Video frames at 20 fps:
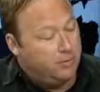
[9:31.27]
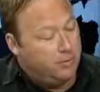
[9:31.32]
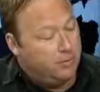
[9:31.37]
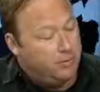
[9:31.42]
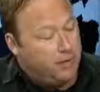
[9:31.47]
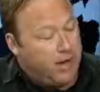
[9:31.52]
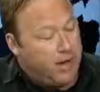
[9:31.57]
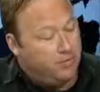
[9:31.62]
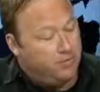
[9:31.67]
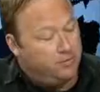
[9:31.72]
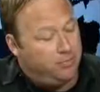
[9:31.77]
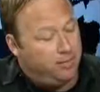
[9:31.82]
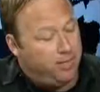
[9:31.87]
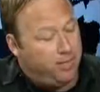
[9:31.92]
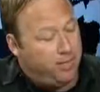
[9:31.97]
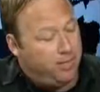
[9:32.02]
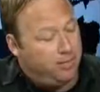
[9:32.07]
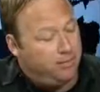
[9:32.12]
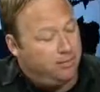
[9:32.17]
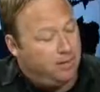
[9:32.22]
South
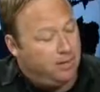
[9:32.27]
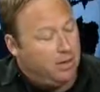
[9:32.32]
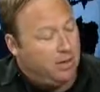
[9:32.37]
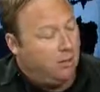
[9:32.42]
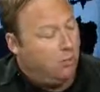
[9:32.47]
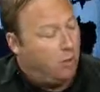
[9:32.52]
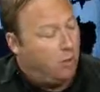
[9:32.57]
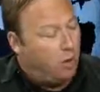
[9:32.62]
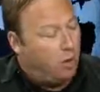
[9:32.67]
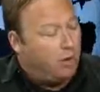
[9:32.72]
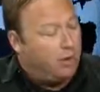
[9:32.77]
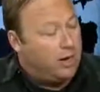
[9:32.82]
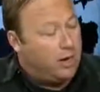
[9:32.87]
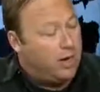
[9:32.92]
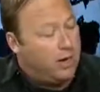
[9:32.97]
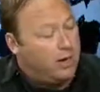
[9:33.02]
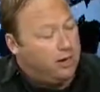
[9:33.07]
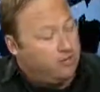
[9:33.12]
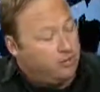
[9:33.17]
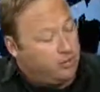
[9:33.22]
begin war
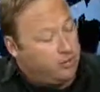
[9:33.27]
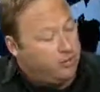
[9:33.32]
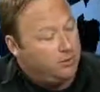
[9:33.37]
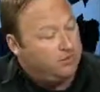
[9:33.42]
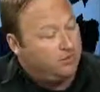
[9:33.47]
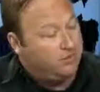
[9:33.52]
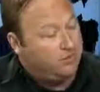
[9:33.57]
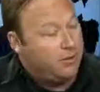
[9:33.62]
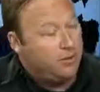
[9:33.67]
games.